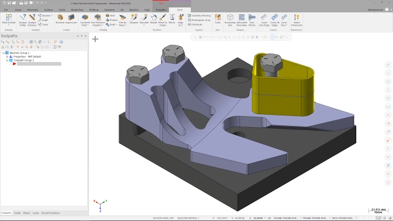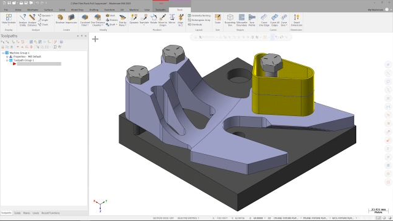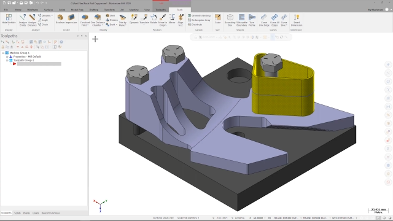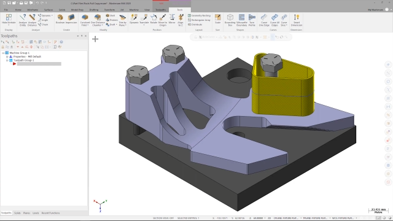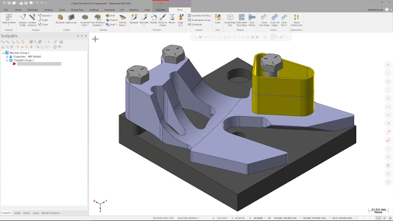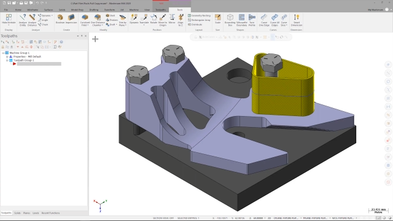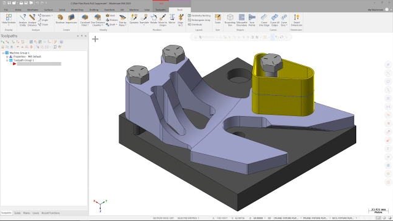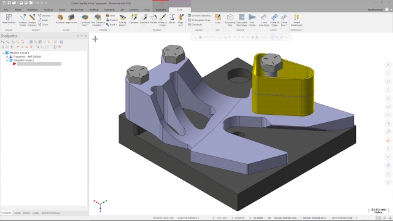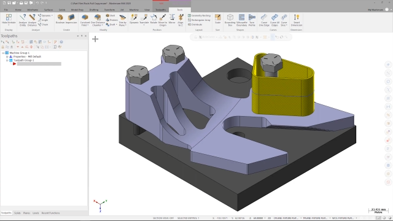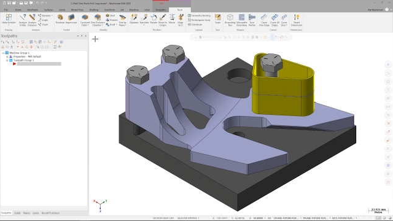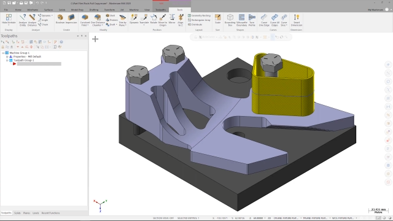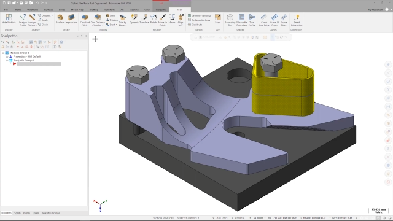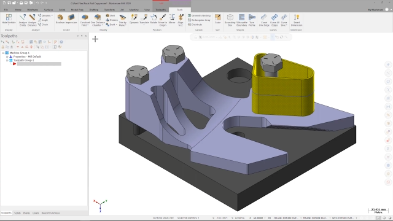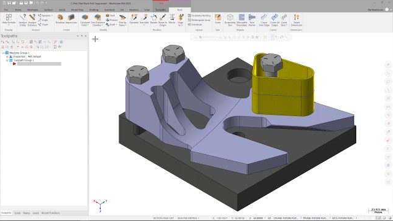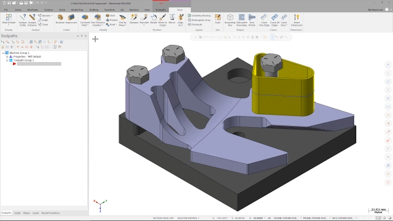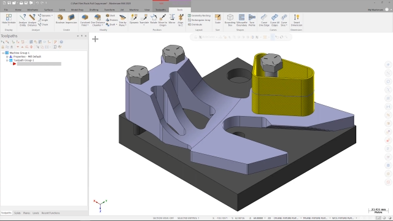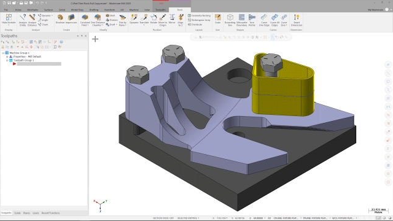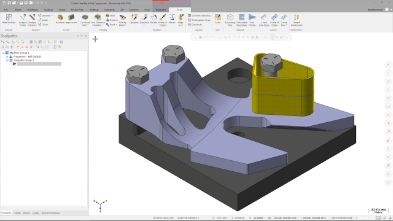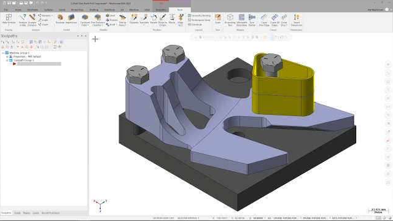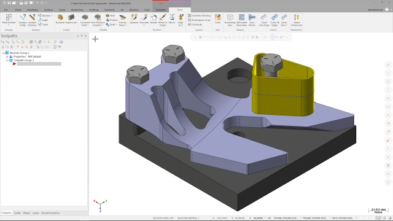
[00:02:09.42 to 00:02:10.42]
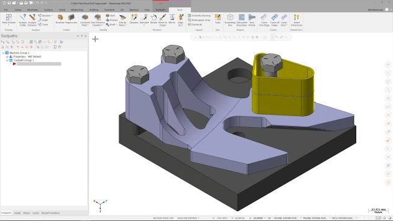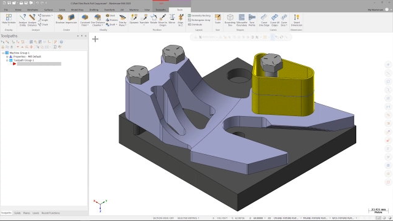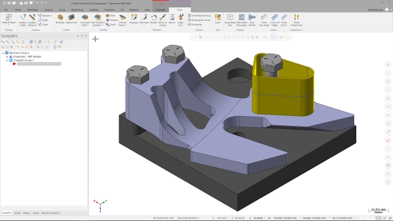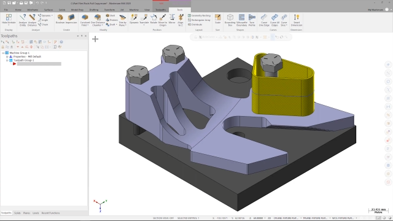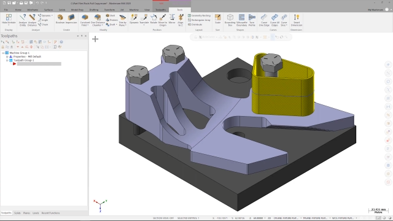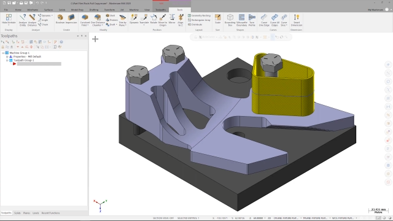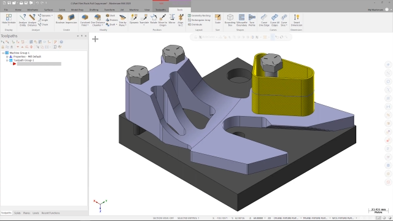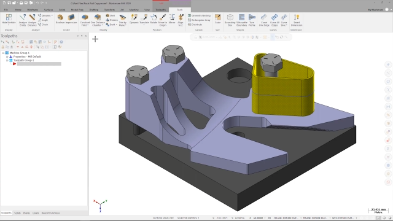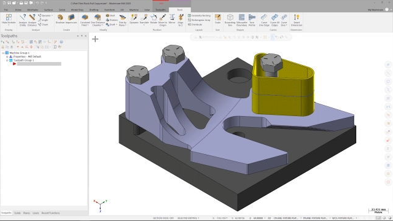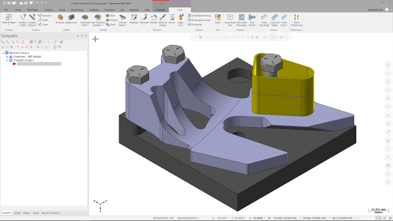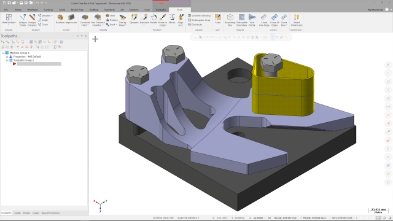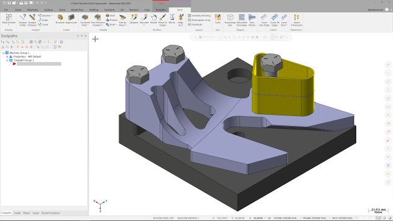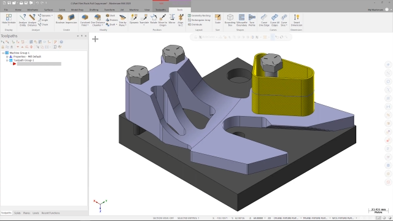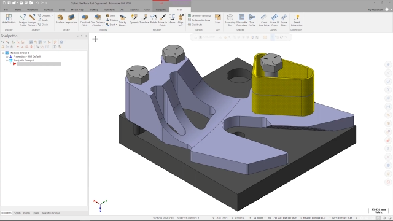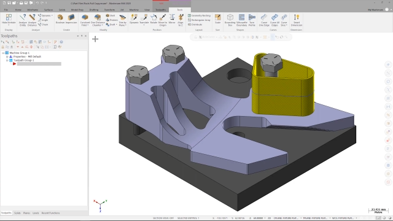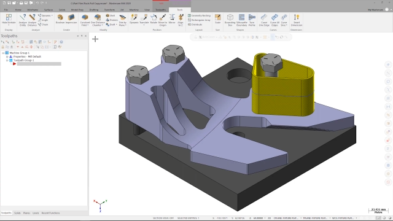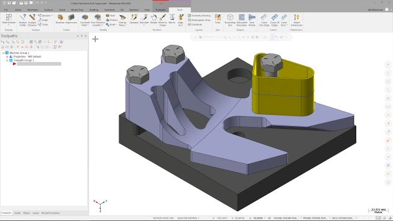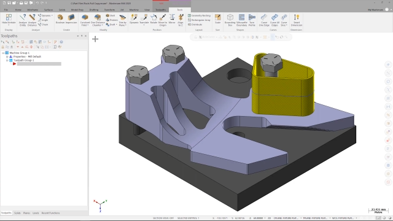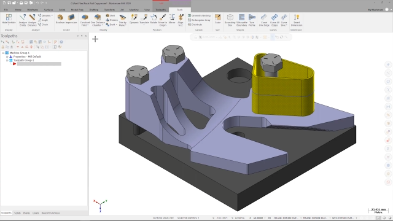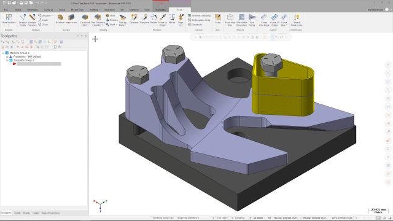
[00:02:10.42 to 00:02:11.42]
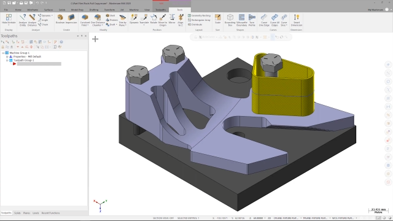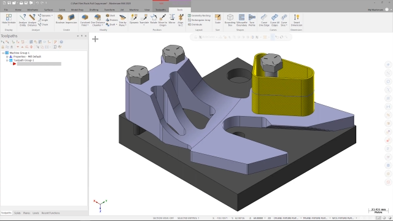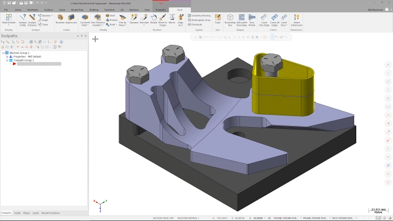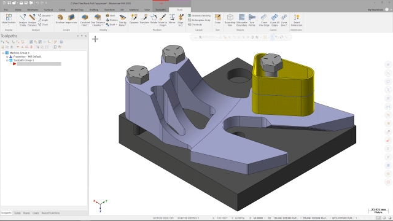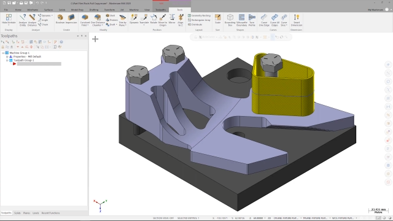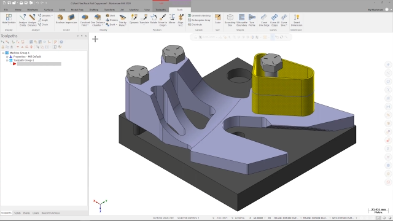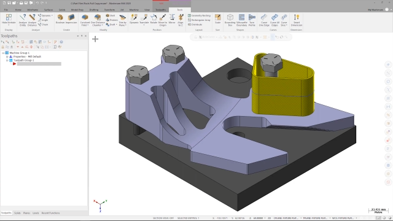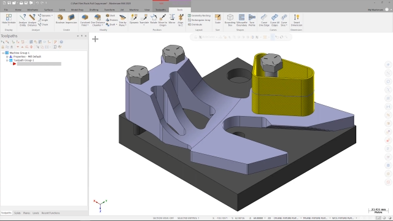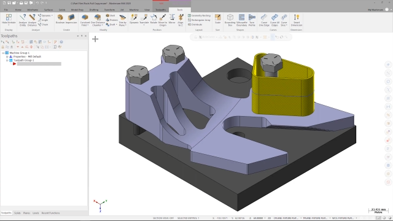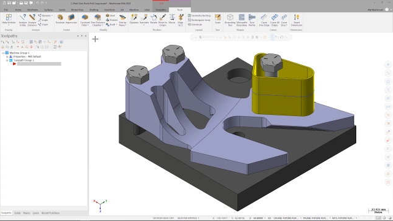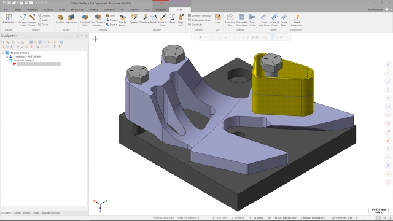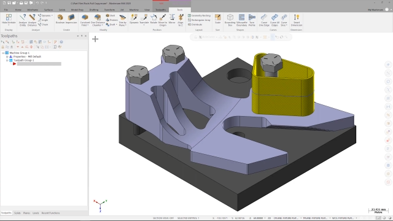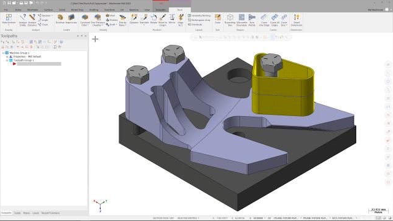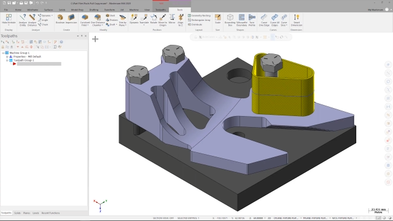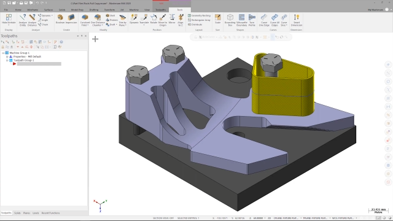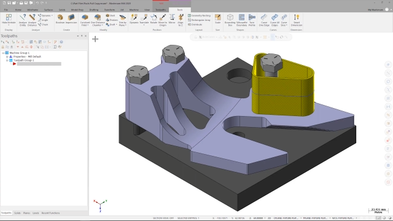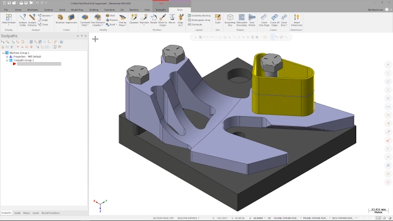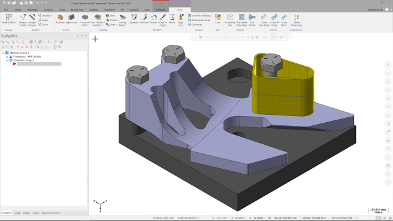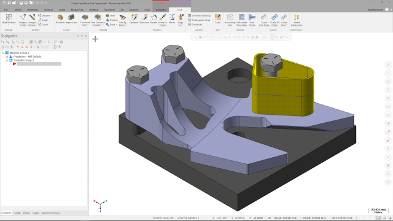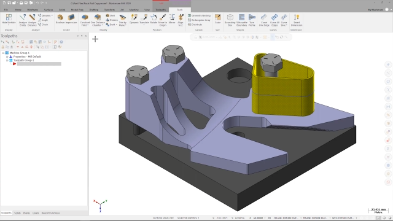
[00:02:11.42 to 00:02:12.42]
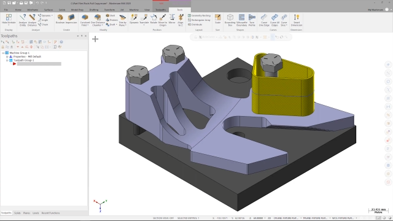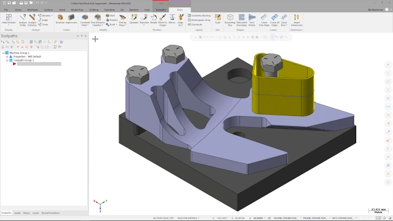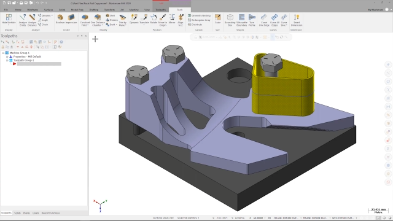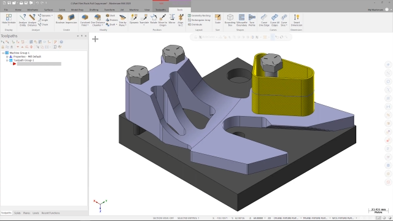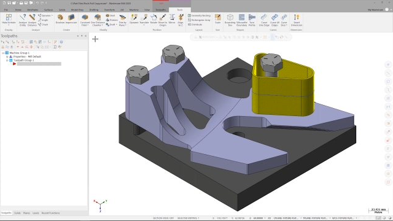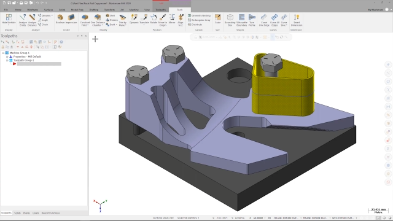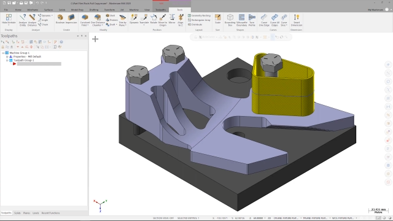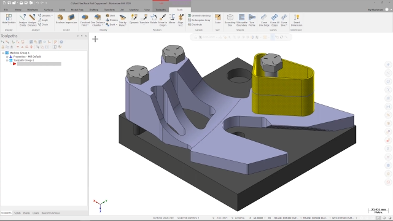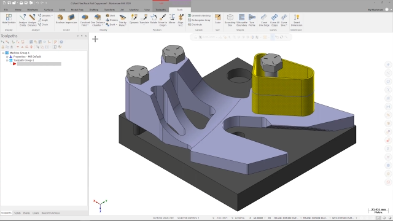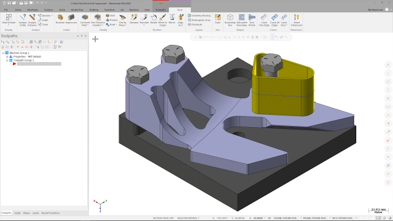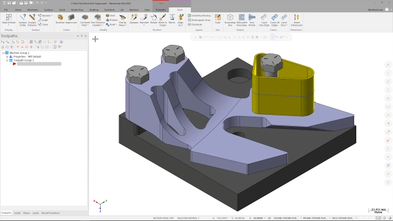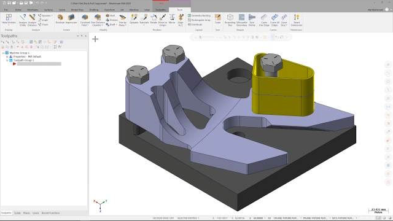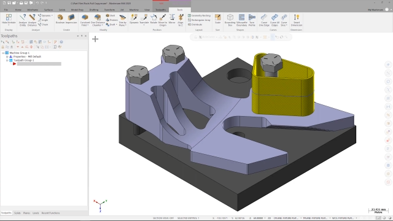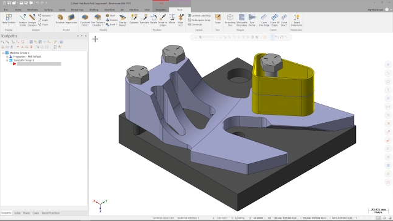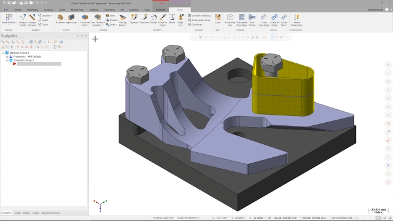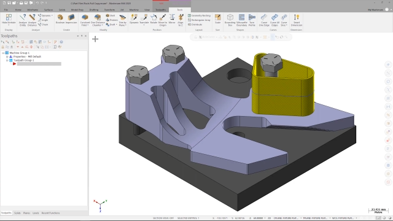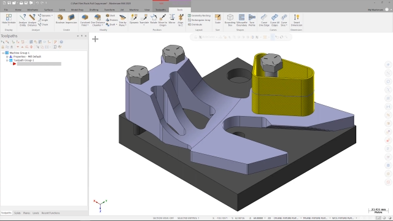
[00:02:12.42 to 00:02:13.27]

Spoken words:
Nobody's mouth can be seen.